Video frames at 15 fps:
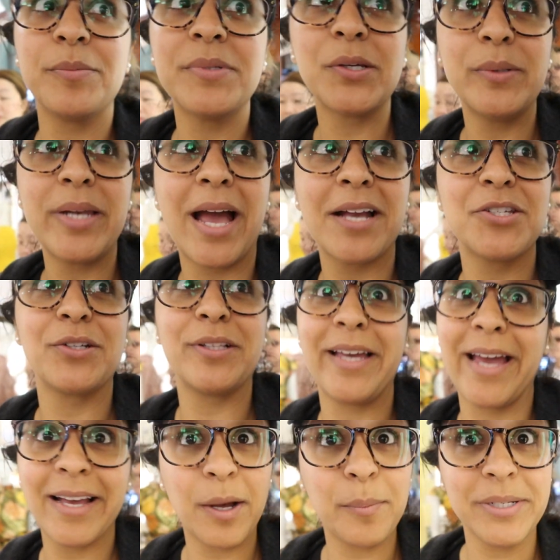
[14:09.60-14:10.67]
So
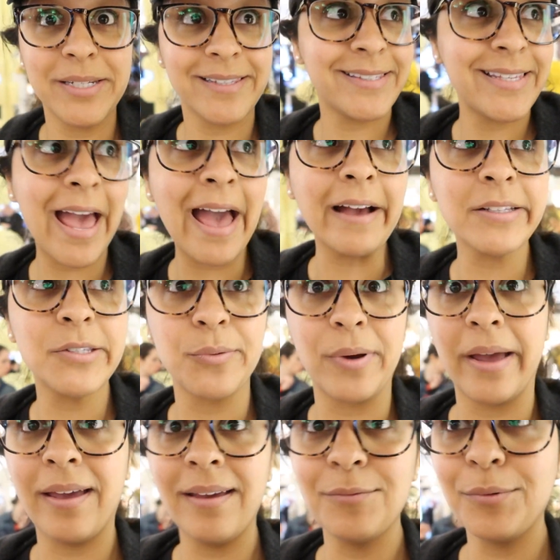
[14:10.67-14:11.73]
naturally I come into Saks,
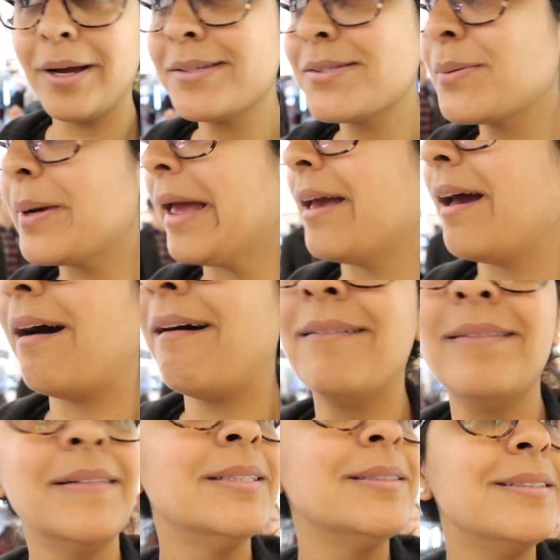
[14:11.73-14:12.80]
right? Where else would I go?
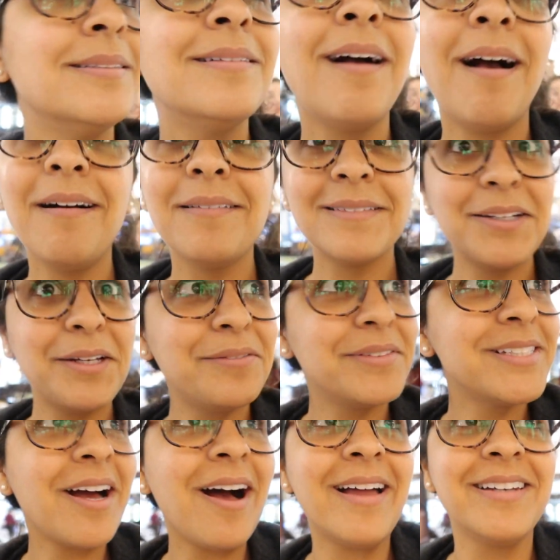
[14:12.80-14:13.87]
Oh, Louis
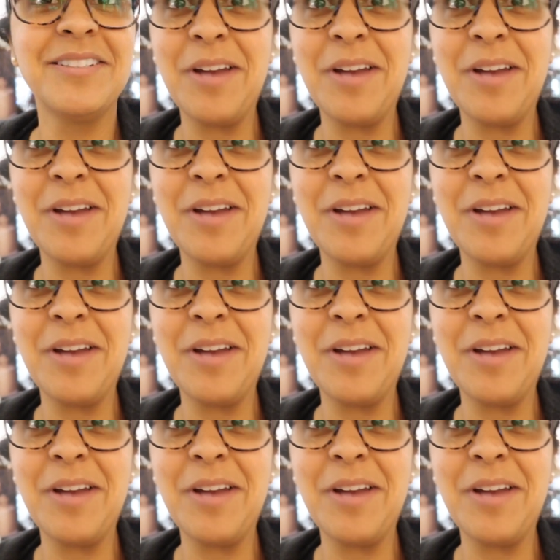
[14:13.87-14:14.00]
Vuitton.